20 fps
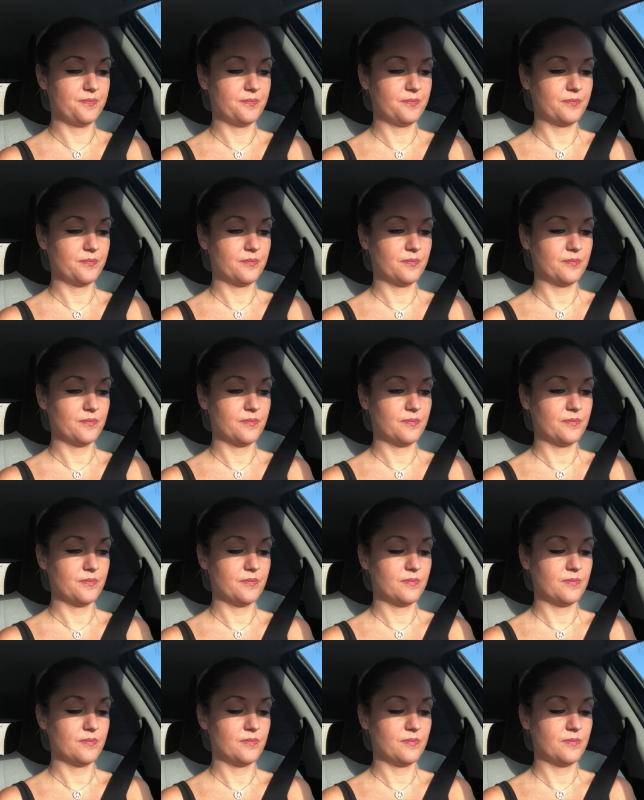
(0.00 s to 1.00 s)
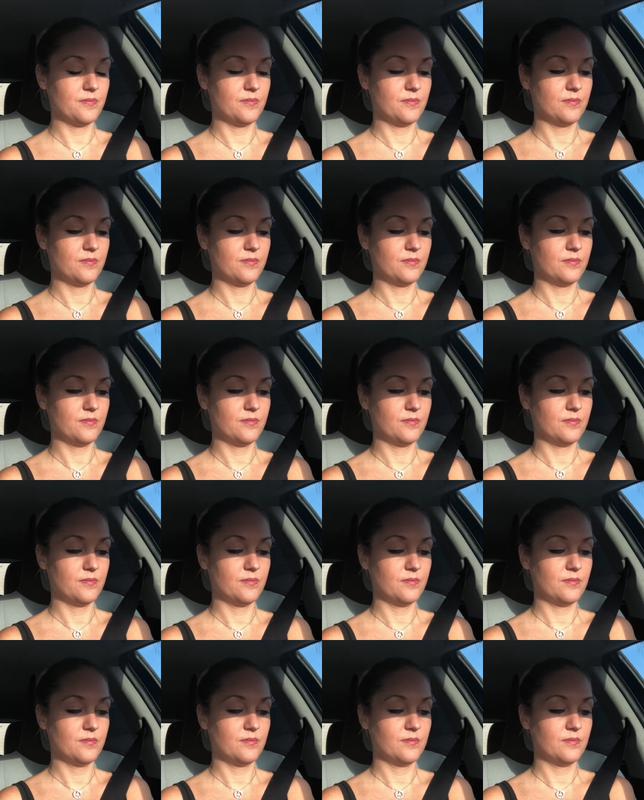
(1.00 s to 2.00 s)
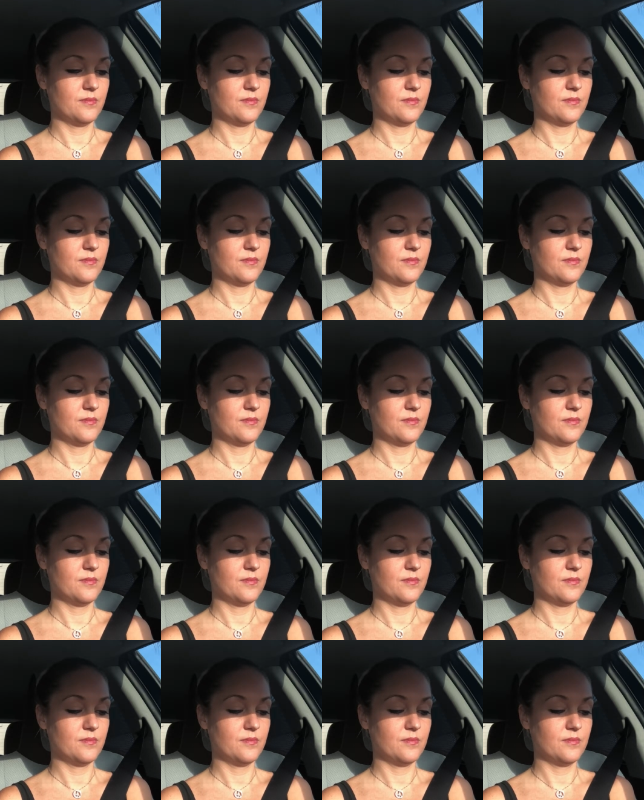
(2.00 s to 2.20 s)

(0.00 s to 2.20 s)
No one is speaking in this clip.